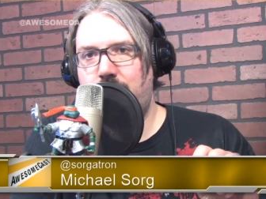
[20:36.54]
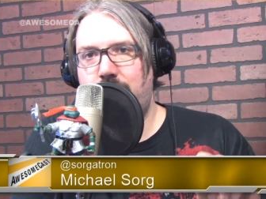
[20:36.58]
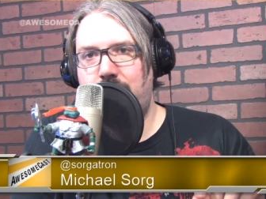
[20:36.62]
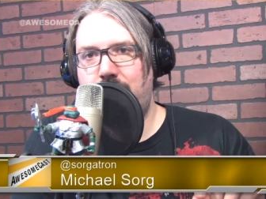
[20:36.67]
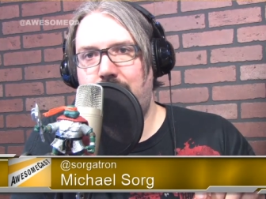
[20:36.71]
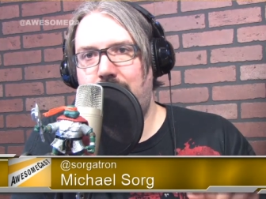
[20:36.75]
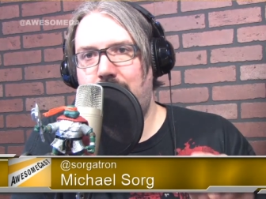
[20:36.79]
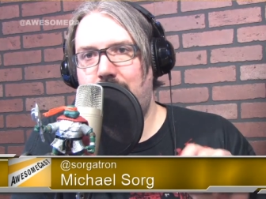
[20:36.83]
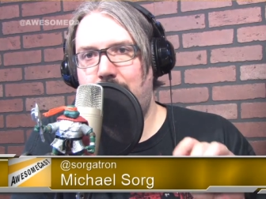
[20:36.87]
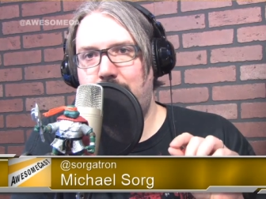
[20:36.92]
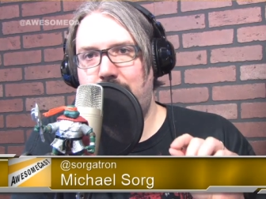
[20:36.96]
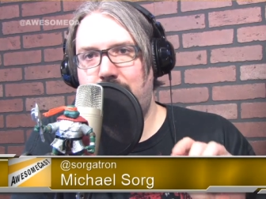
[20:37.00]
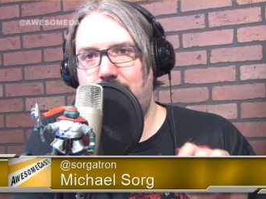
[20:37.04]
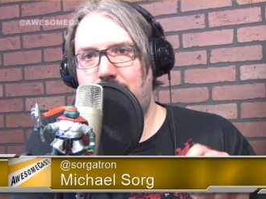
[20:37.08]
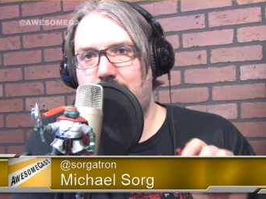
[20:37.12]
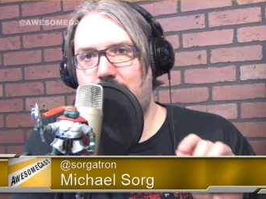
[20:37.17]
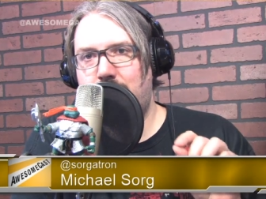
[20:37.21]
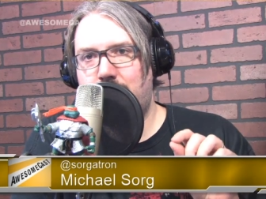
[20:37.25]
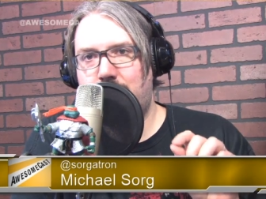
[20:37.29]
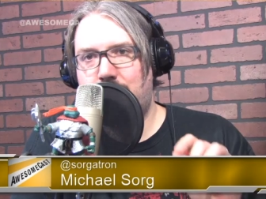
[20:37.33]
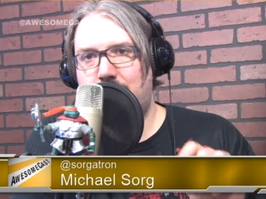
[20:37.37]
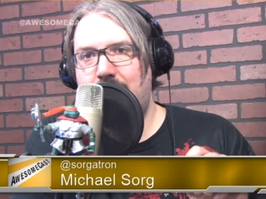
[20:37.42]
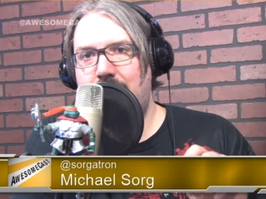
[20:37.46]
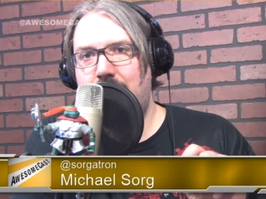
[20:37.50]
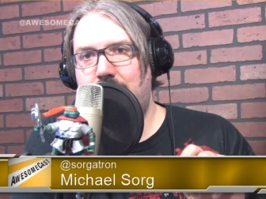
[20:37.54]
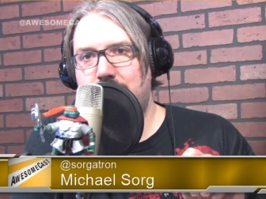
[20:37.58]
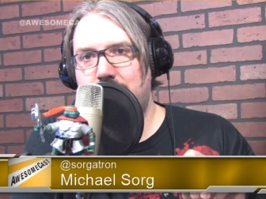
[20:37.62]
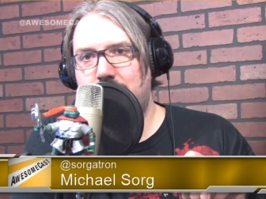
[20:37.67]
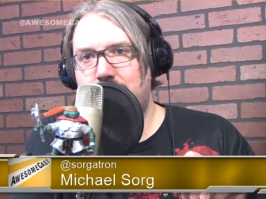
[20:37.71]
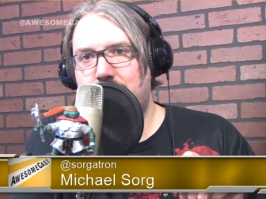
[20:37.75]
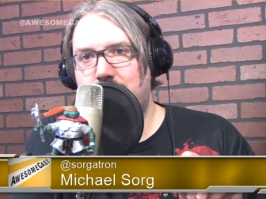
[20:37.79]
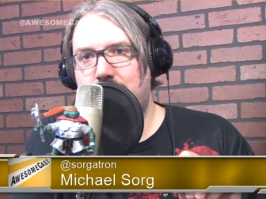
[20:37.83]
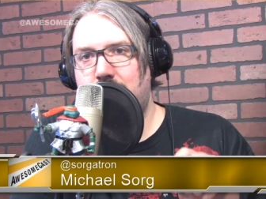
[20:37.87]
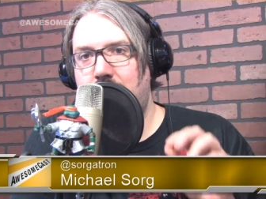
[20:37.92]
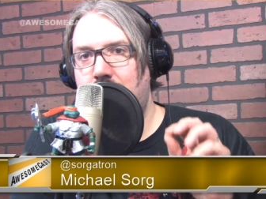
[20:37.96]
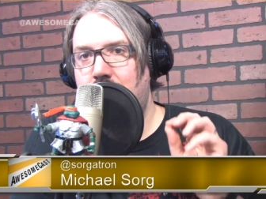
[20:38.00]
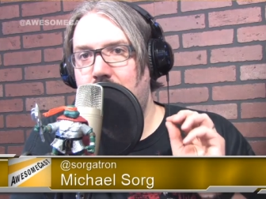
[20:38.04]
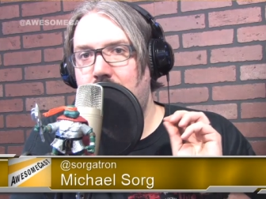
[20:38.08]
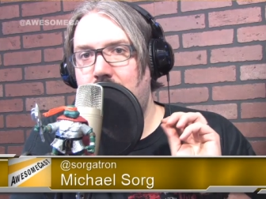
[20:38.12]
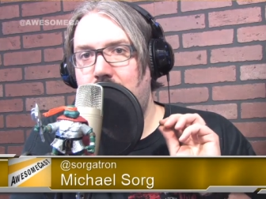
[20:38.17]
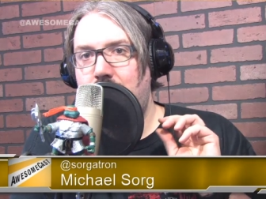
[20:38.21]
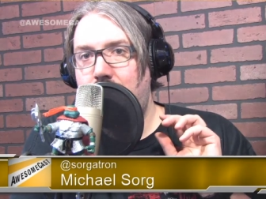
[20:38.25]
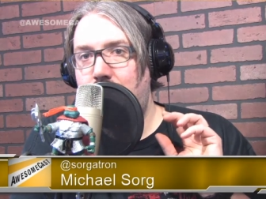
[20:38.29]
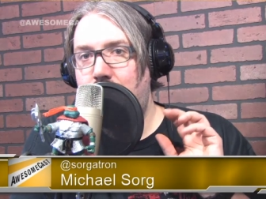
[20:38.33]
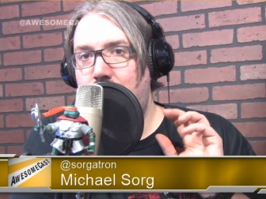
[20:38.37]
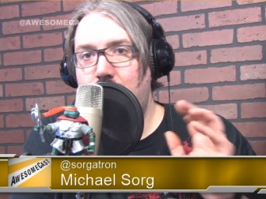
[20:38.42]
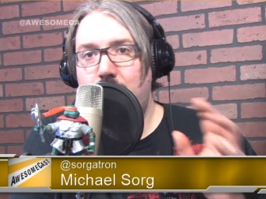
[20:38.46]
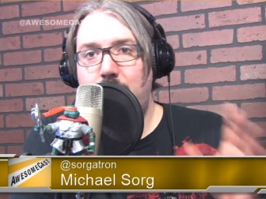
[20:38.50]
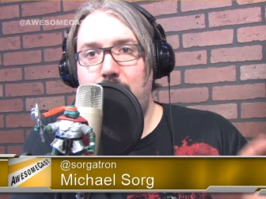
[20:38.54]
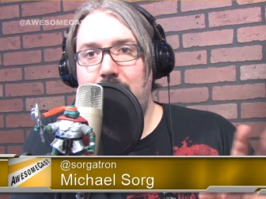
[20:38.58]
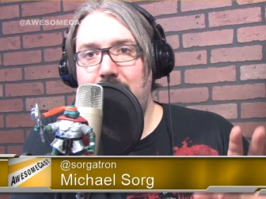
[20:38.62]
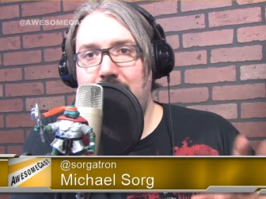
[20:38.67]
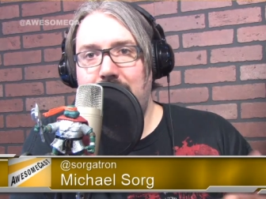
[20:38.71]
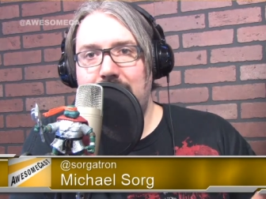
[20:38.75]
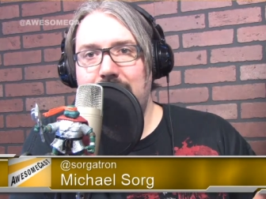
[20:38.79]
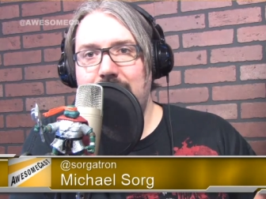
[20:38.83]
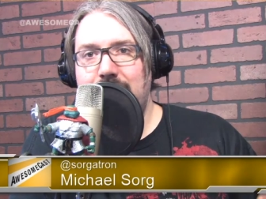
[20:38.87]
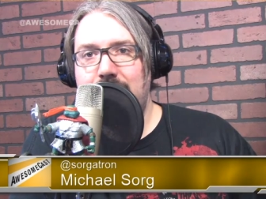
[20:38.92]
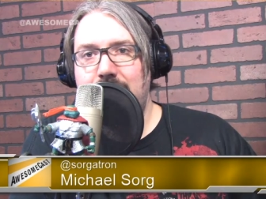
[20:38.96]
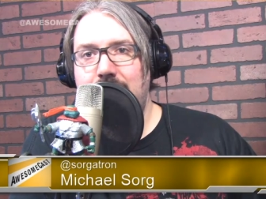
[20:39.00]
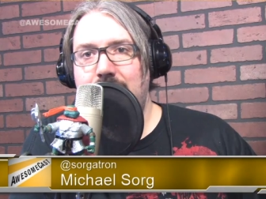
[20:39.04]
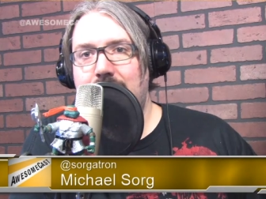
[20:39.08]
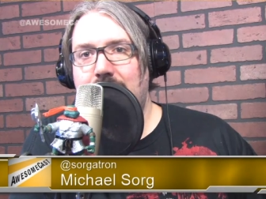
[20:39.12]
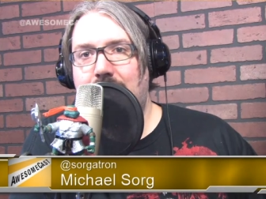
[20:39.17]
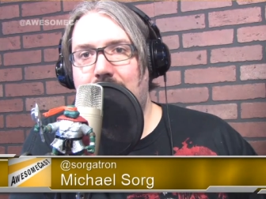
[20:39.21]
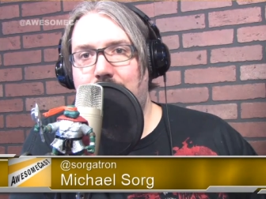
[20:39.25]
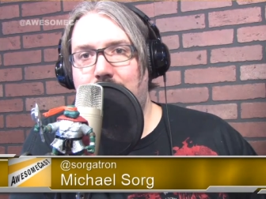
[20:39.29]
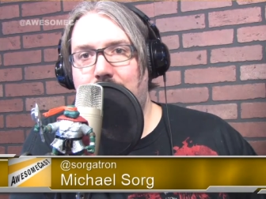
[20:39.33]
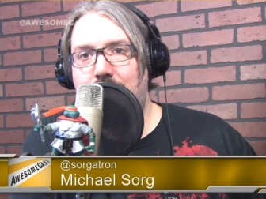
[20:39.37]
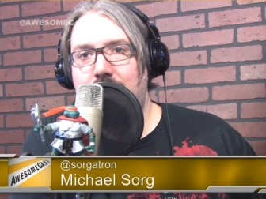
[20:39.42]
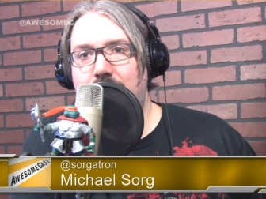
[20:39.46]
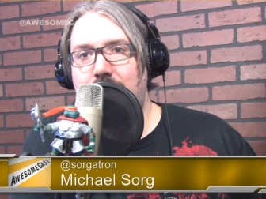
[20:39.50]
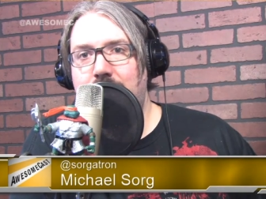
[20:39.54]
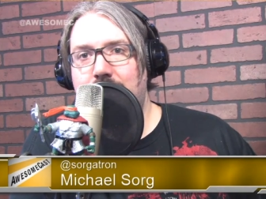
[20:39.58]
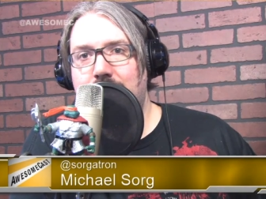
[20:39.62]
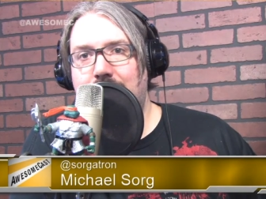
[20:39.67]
thing up in your browser, nobody can see that, right?